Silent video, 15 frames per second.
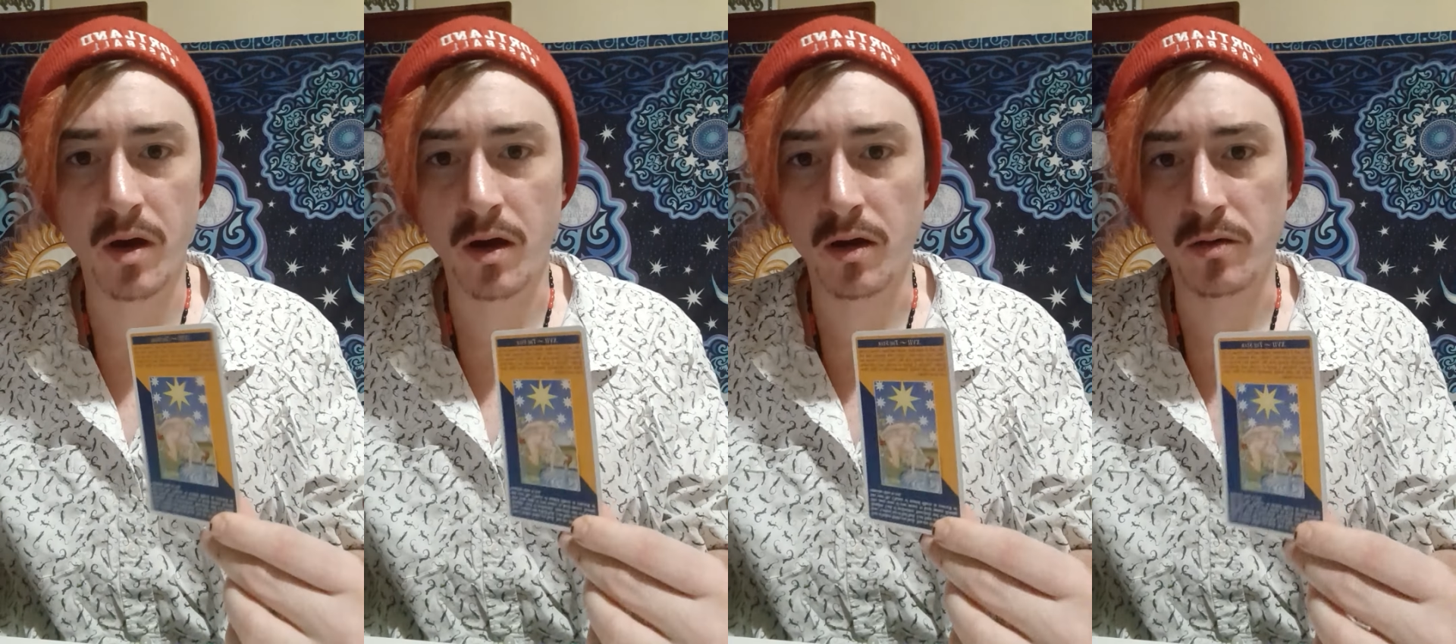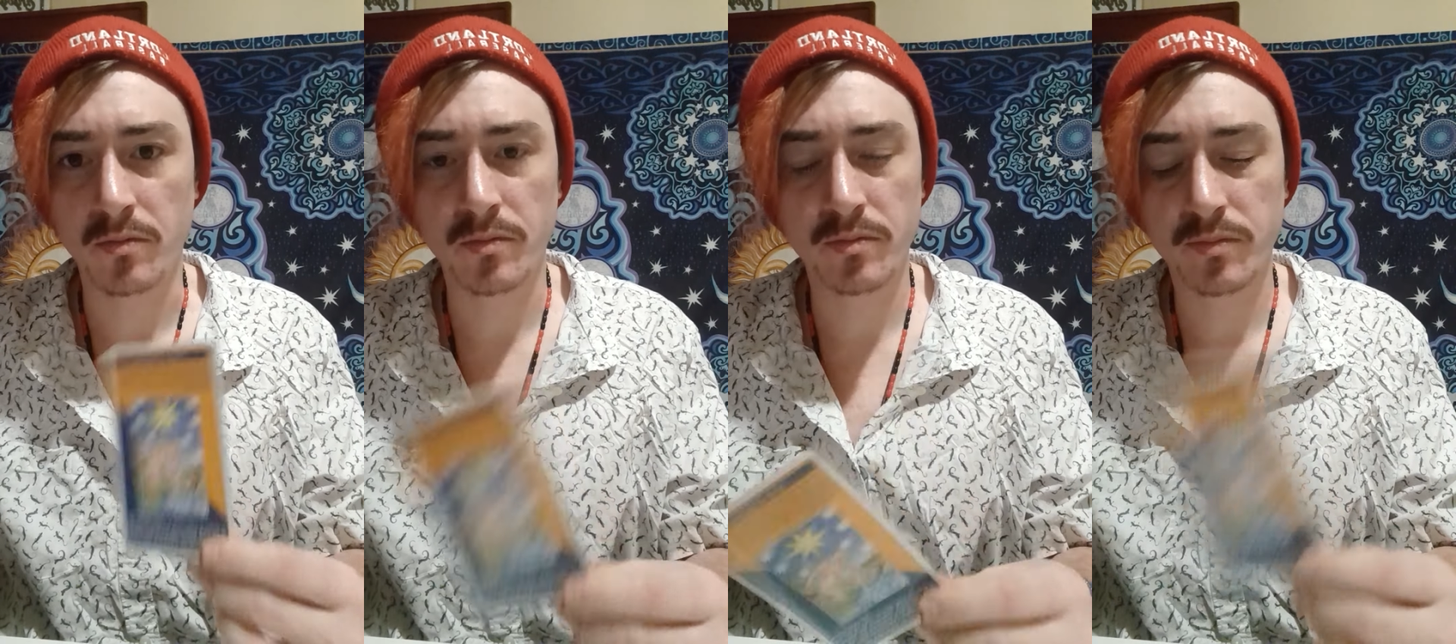
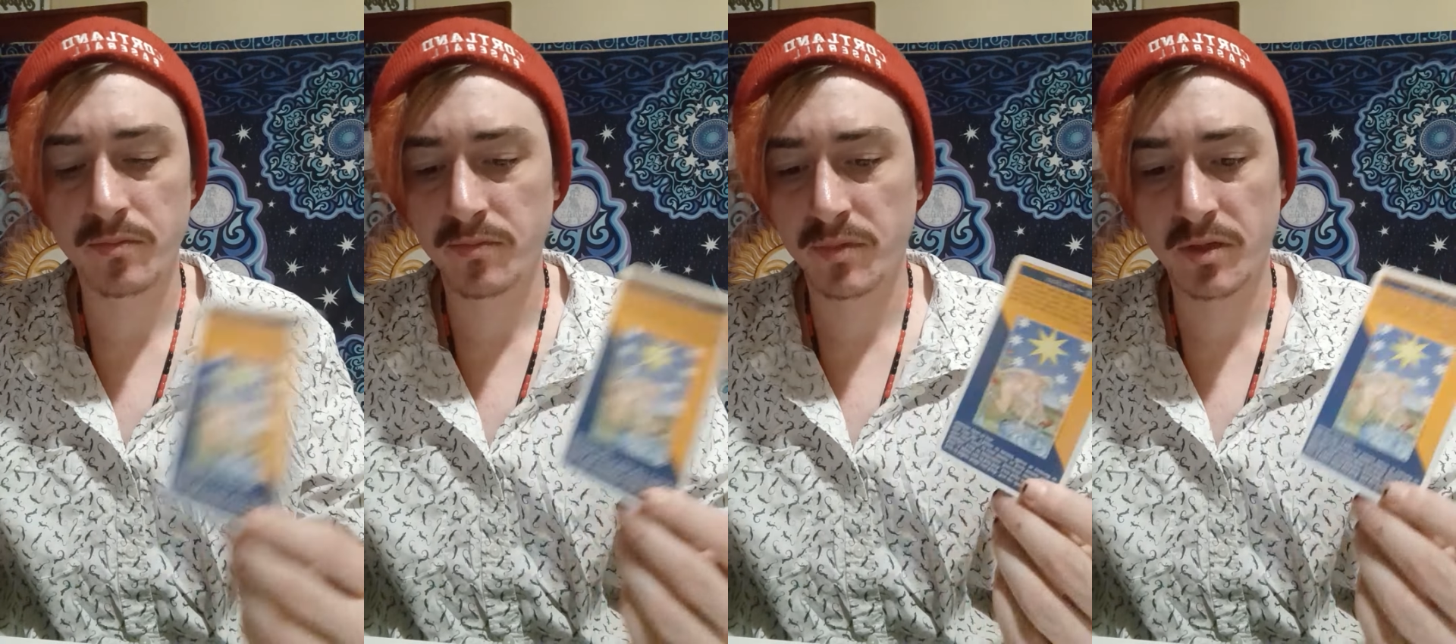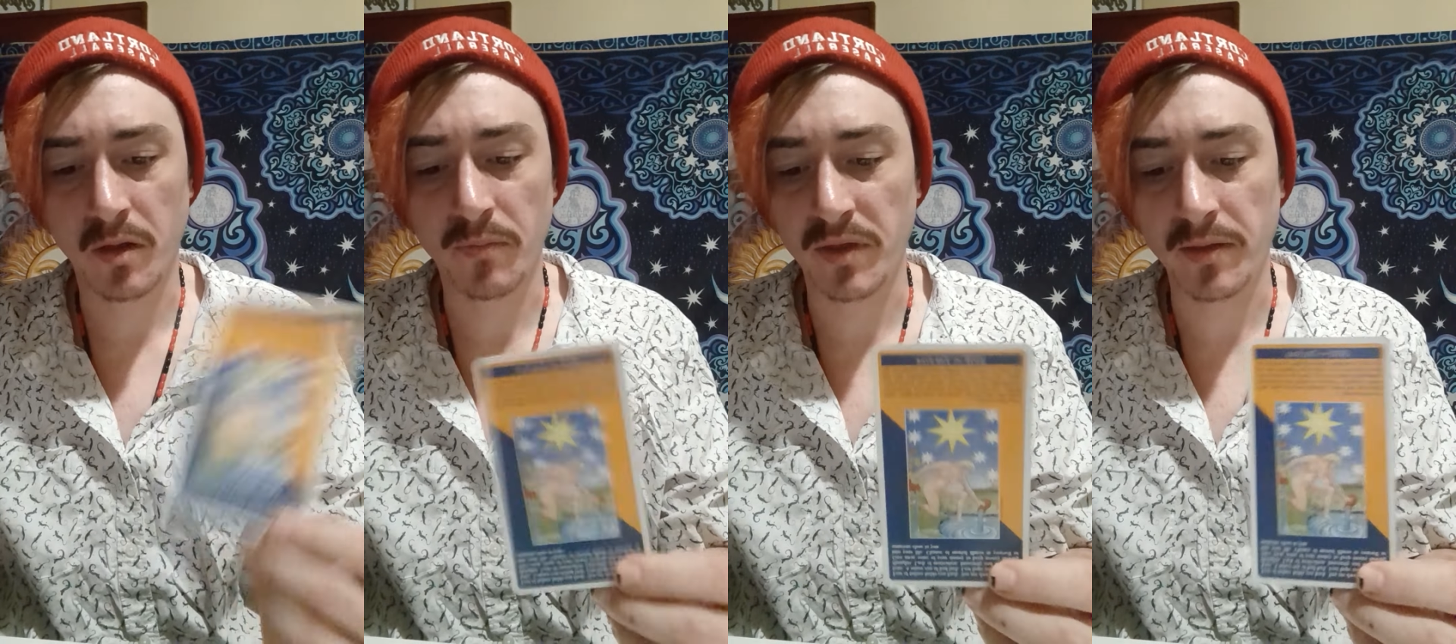uh,
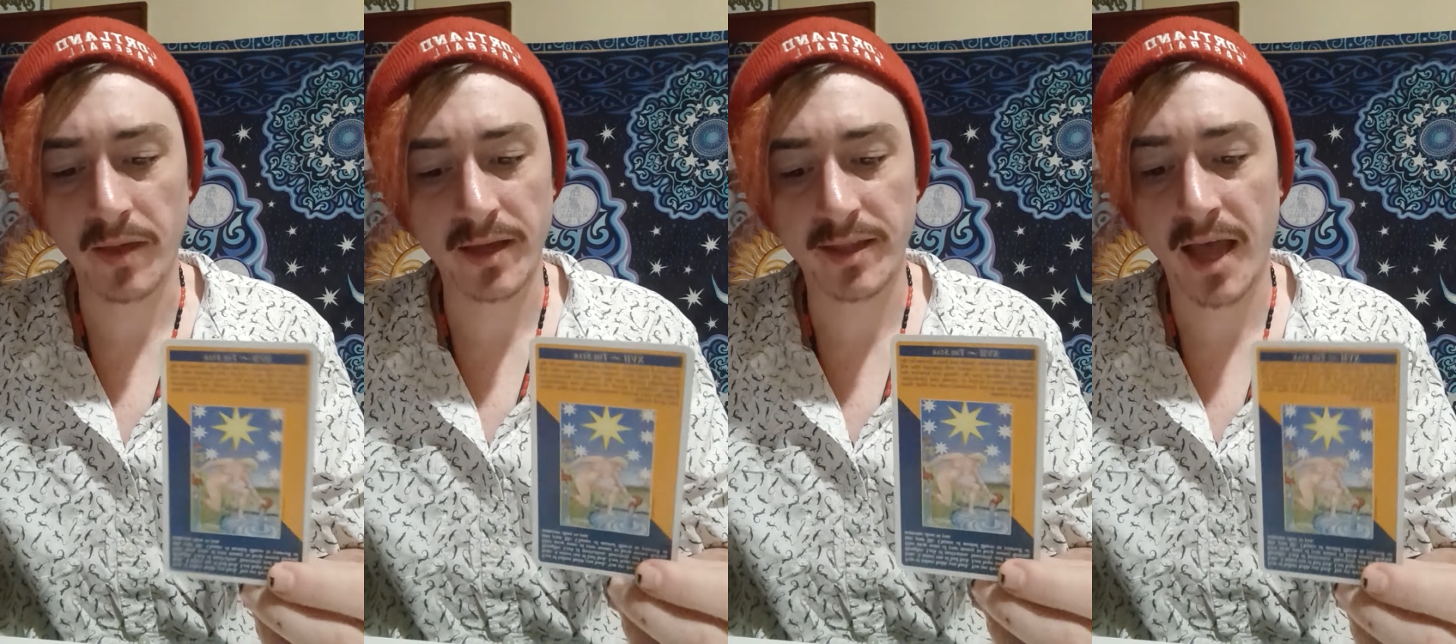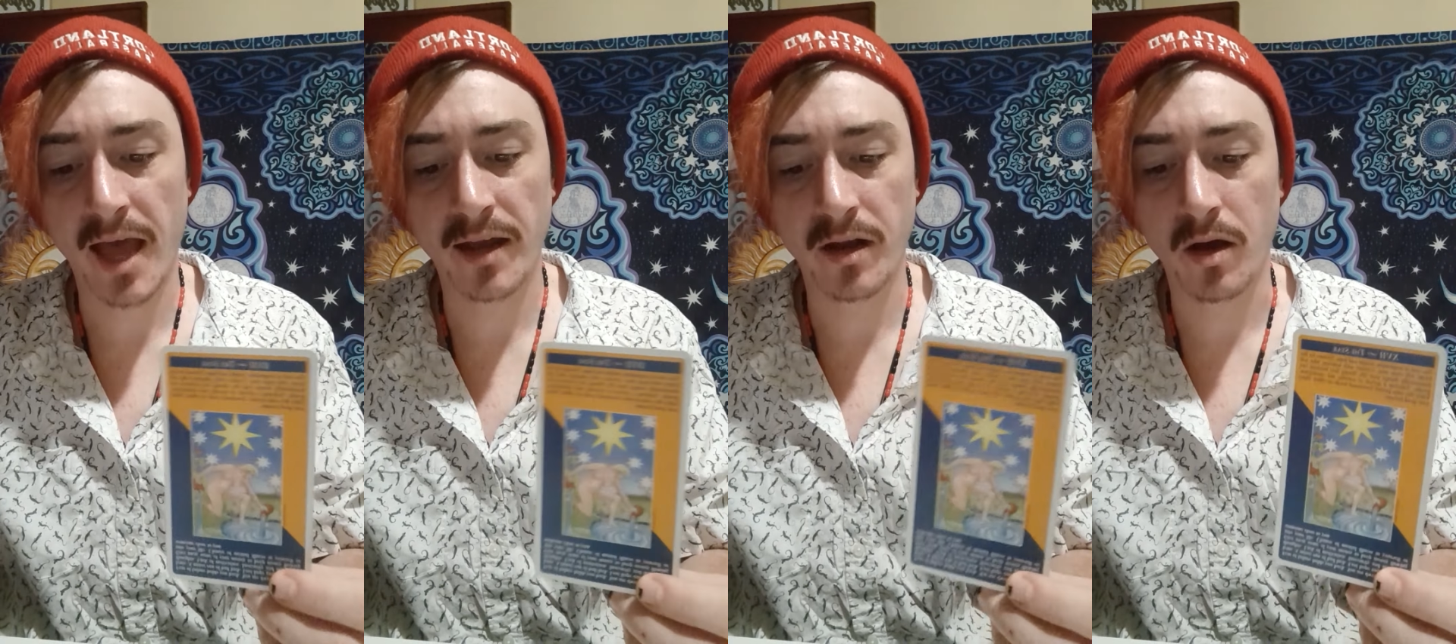something like
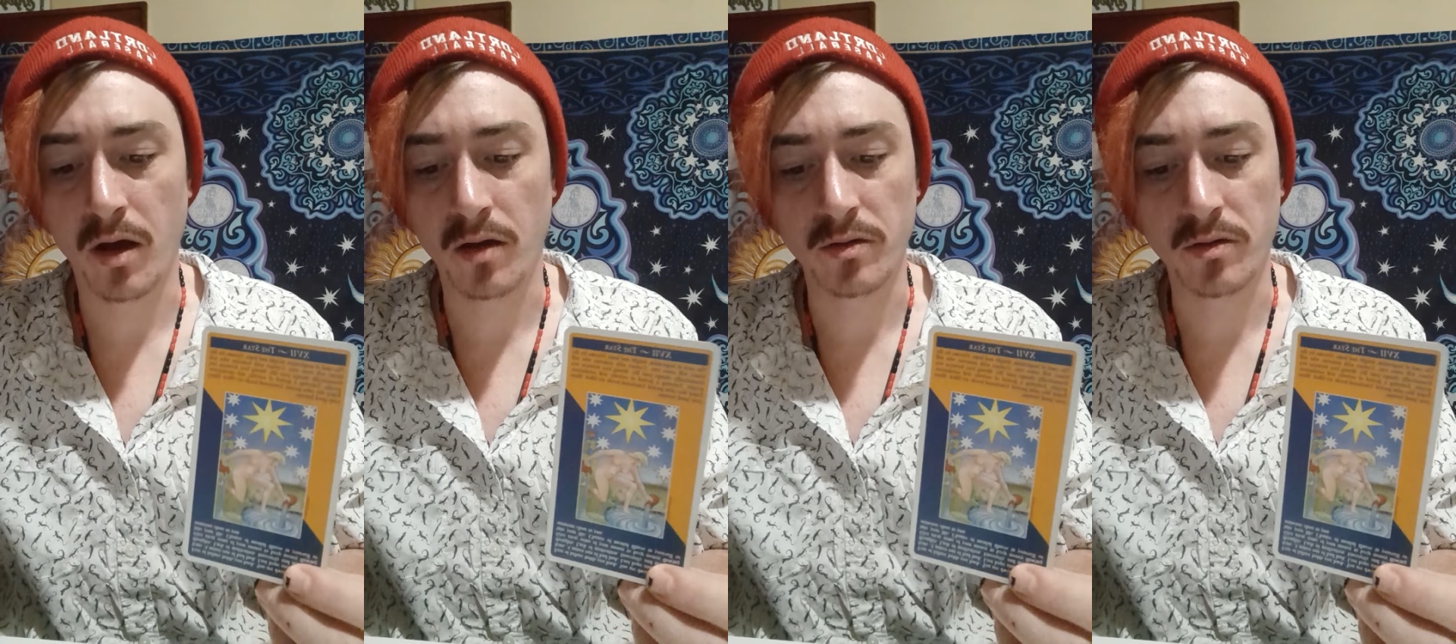that.